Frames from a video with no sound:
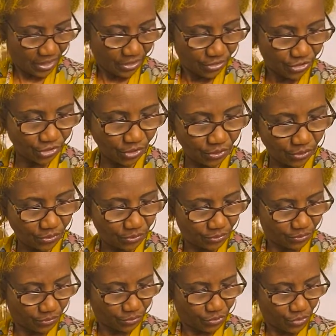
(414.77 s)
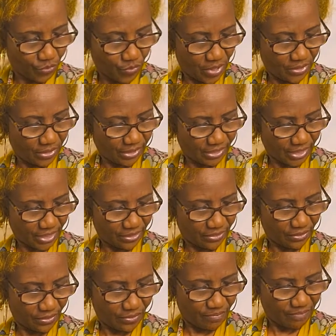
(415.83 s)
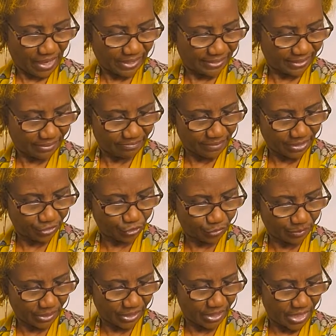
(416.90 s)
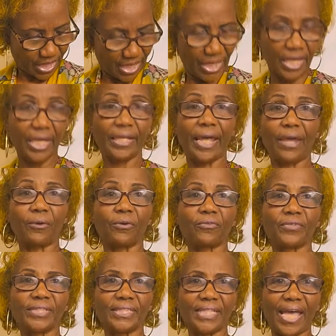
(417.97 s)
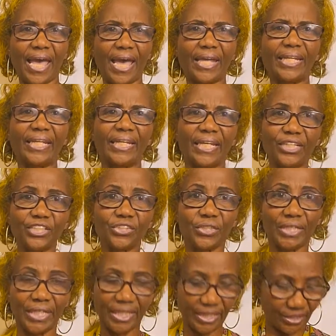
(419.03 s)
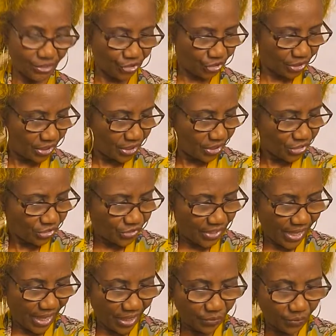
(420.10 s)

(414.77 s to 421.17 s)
So you want to take your bicep measurement, and I always add an extra inch, so that